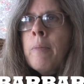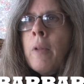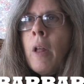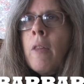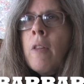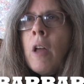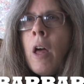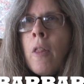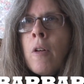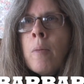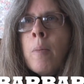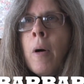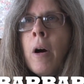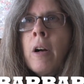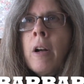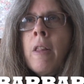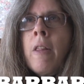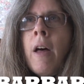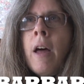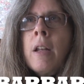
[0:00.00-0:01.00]
And the other
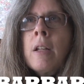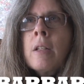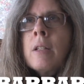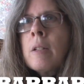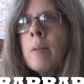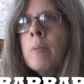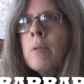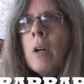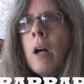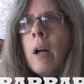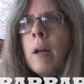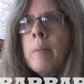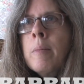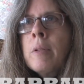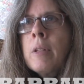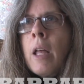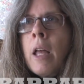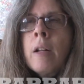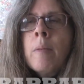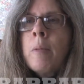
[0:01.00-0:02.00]
part of that is
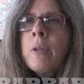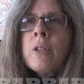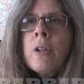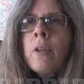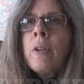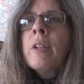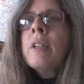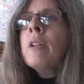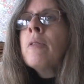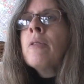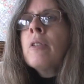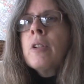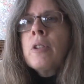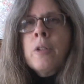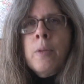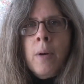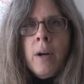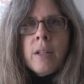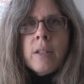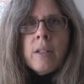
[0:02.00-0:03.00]
sometimes animals are indifferent
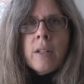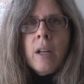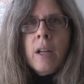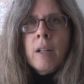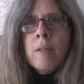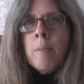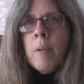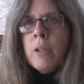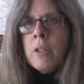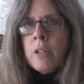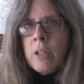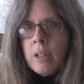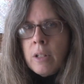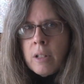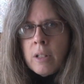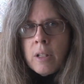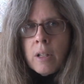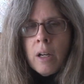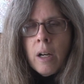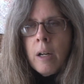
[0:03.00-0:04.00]
to us. I had
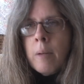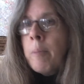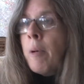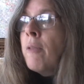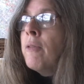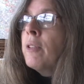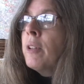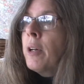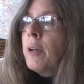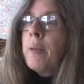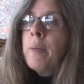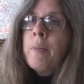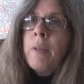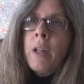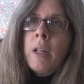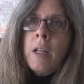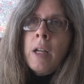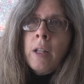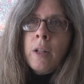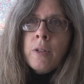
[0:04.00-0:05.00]
mentioned uh, buffalo
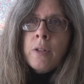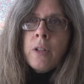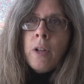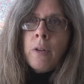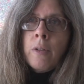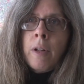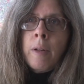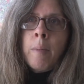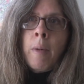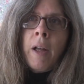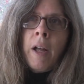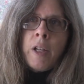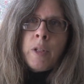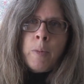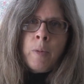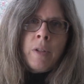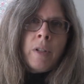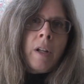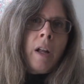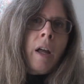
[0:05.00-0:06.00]
in Yellowstone, and my
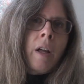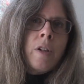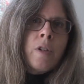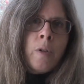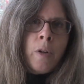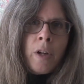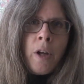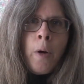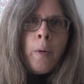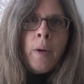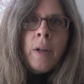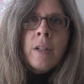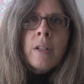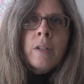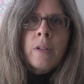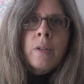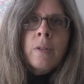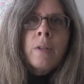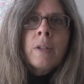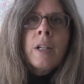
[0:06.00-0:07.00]
husband and I enjoy going
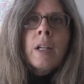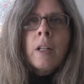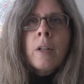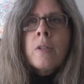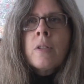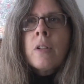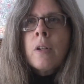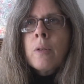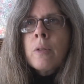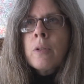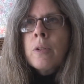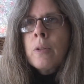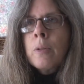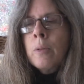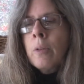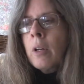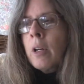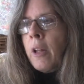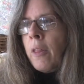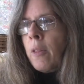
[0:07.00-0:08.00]
to Yellowstone to
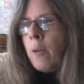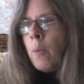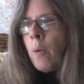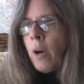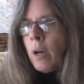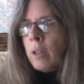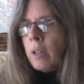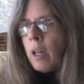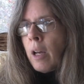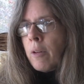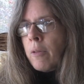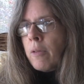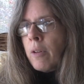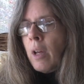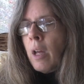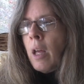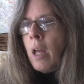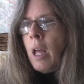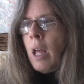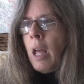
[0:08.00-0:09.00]
look at the wildlife.
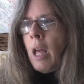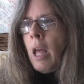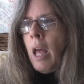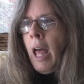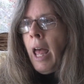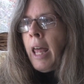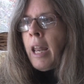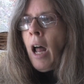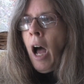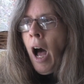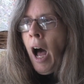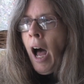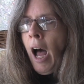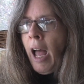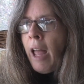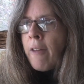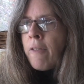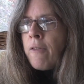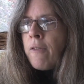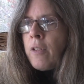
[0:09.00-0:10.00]
And
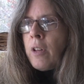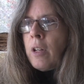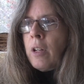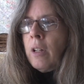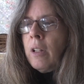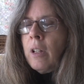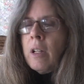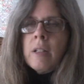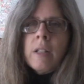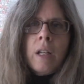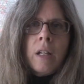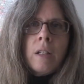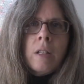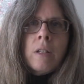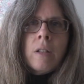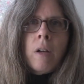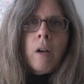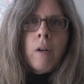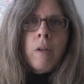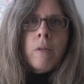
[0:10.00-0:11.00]
I feel a
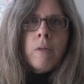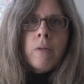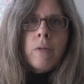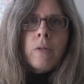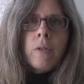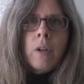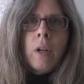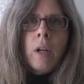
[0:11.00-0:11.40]
sense of